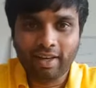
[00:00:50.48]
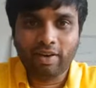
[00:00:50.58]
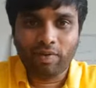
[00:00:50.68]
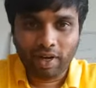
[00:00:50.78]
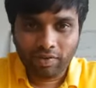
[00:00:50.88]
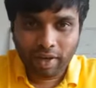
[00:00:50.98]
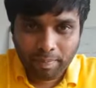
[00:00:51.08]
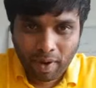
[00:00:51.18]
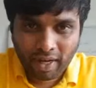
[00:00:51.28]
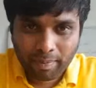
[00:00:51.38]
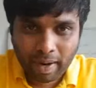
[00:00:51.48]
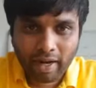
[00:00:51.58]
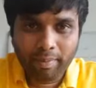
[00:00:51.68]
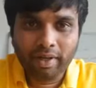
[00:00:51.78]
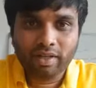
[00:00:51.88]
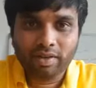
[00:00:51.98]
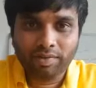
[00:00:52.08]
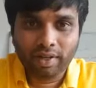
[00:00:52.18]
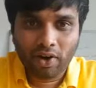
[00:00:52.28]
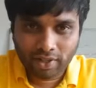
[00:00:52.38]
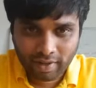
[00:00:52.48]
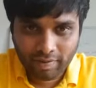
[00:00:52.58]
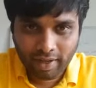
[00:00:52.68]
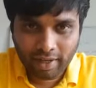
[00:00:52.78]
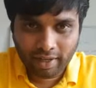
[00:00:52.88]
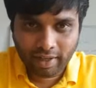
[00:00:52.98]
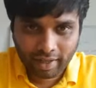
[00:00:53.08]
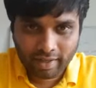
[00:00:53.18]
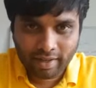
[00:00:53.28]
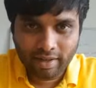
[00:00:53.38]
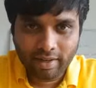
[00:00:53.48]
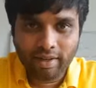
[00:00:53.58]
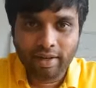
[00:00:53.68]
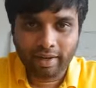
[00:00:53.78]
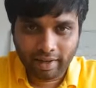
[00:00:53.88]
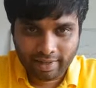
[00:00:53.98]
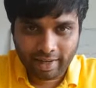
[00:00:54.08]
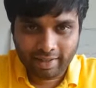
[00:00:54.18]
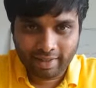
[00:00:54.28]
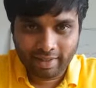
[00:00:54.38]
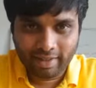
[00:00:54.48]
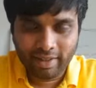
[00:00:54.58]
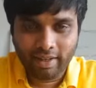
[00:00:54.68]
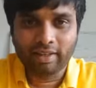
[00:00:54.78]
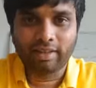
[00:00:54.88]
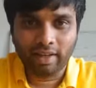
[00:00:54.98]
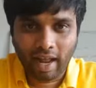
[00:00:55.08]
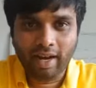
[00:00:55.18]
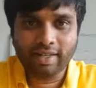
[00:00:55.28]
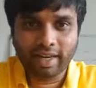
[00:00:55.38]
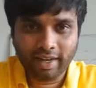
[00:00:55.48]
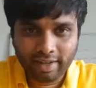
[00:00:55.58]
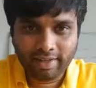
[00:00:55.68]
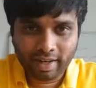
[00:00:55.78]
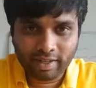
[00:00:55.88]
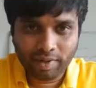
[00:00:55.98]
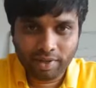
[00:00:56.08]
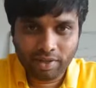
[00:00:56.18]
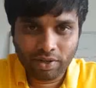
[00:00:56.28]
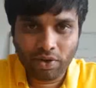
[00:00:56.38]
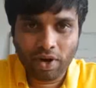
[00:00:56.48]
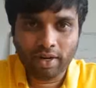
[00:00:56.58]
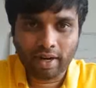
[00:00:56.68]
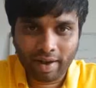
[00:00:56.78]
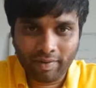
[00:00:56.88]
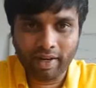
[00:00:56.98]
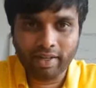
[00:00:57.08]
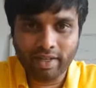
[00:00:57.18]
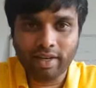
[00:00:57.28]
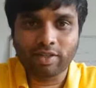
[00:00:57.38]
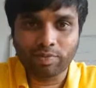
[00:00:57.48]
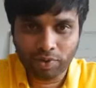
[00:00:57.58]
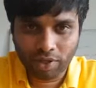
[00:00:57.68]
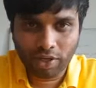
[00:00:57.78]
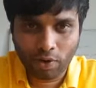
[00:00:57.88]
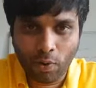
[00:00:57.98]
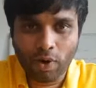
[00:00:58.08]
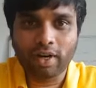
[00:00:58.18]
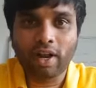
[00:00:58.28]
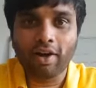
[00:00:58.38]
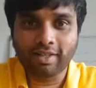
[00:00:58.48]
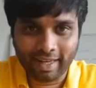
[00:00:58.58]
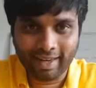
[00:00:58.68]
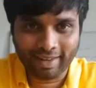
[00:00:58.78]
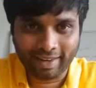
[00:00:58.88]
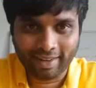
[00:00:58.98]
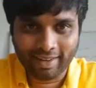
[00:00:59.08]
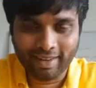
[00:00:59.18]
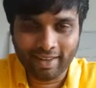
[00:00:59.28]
One of the important parameters of the Gaussian filter is kernel size. The large kernel size means you are averaging or smoothing over large area.